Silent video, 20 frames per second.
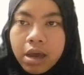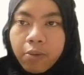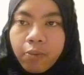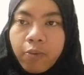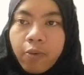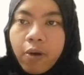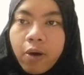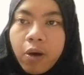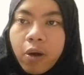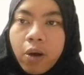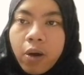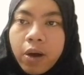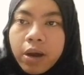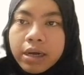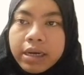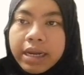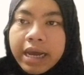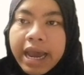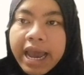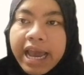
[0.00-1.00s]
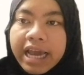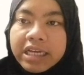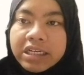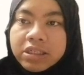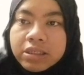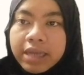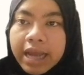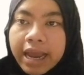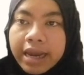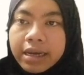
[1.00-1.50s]
For the
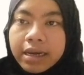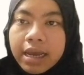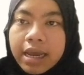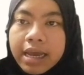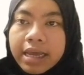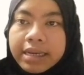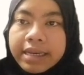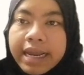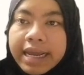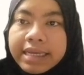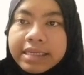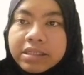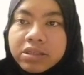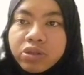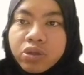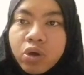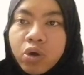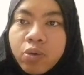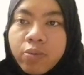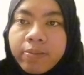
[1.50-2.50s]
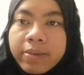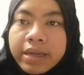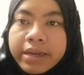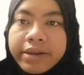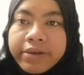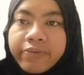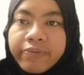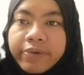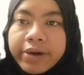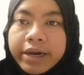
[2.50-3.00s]
H0, there is no mean
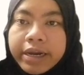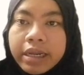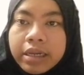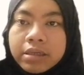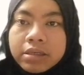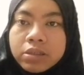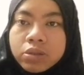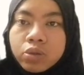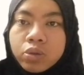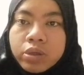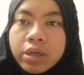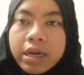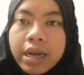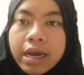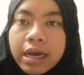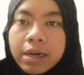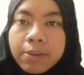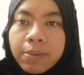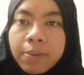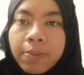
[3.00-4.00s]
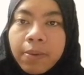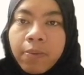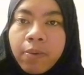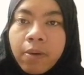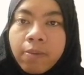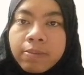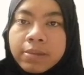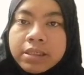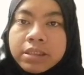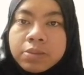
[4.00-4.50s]
difference in student academic
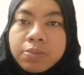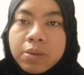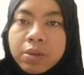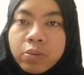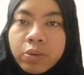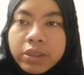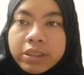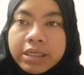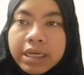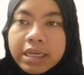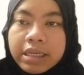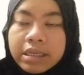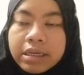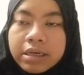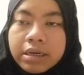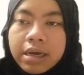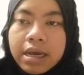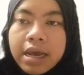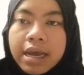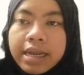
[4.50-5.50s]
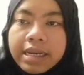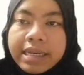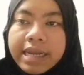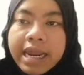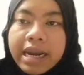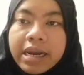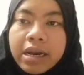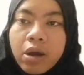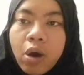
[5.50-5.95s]
performance between gender. Then